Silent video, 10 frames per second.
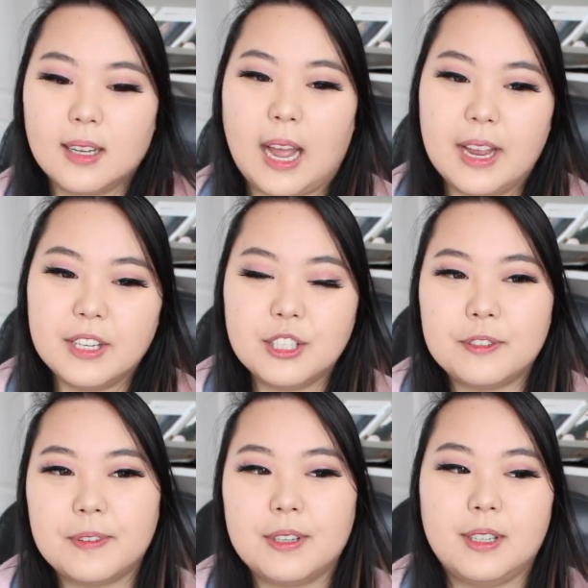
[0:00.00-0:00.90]
I
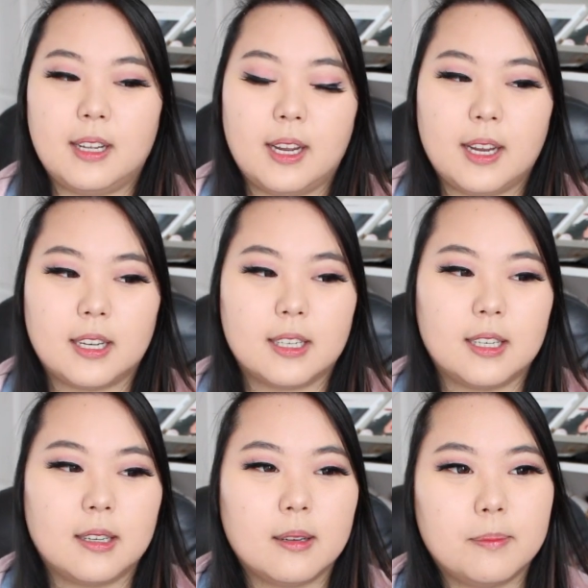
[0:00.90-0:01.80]
just feel like
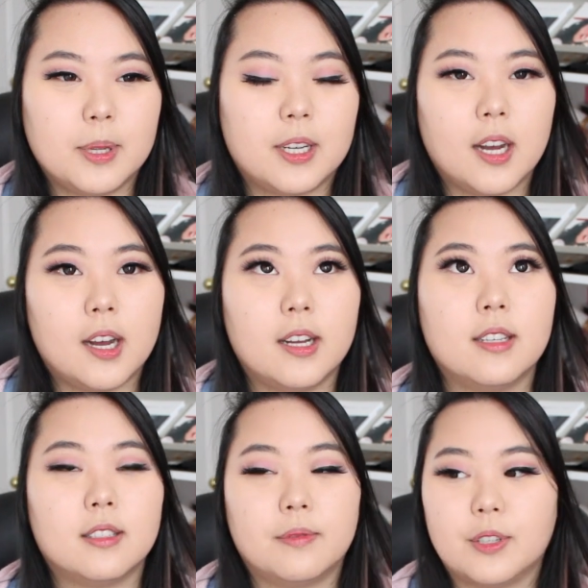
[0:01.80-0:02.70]

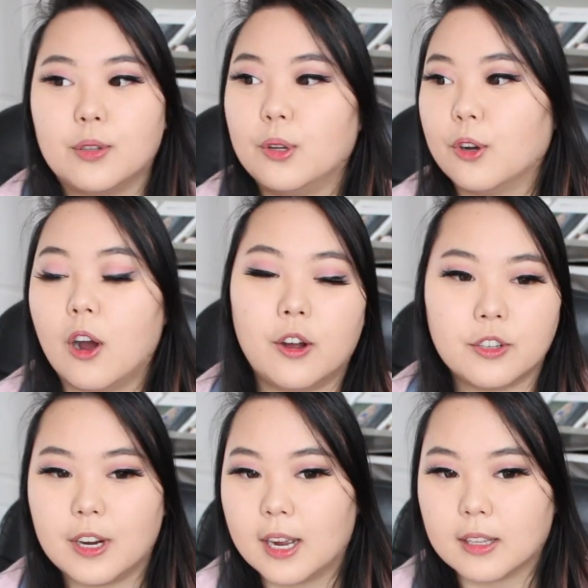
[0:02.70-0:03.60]
because of this whole
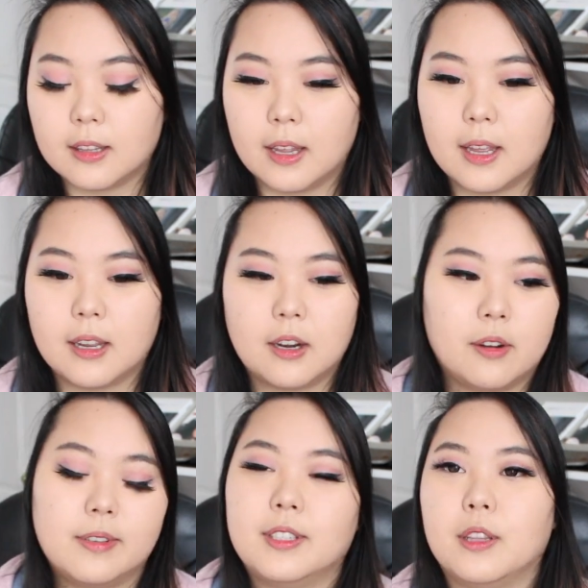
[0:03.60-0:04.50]
contract thing, and
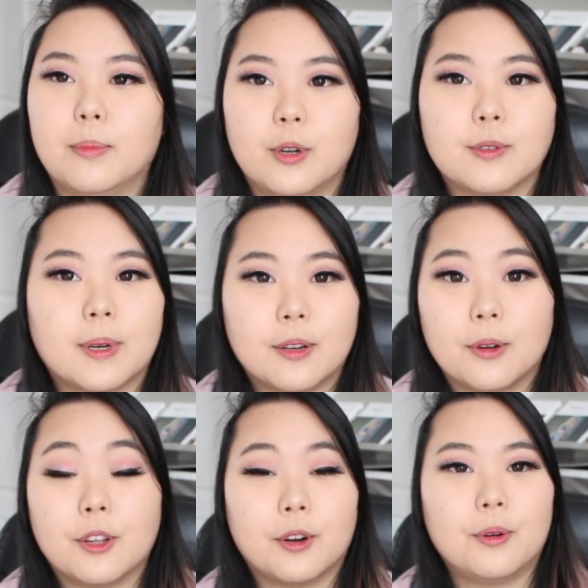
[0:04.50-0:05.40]
obviously the boys want to
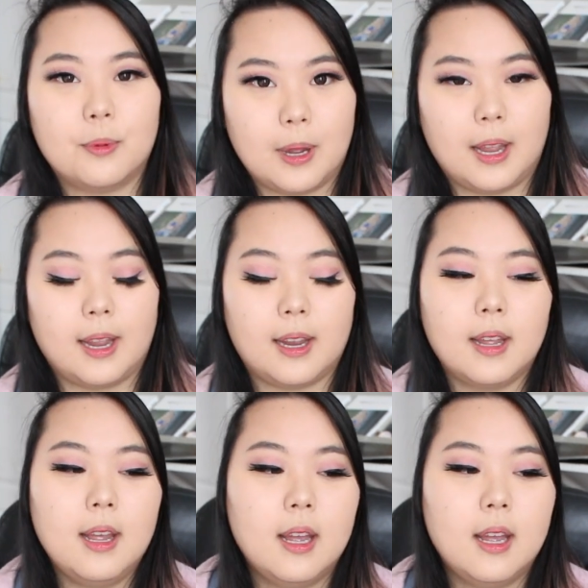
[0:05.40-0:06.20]
go their own way,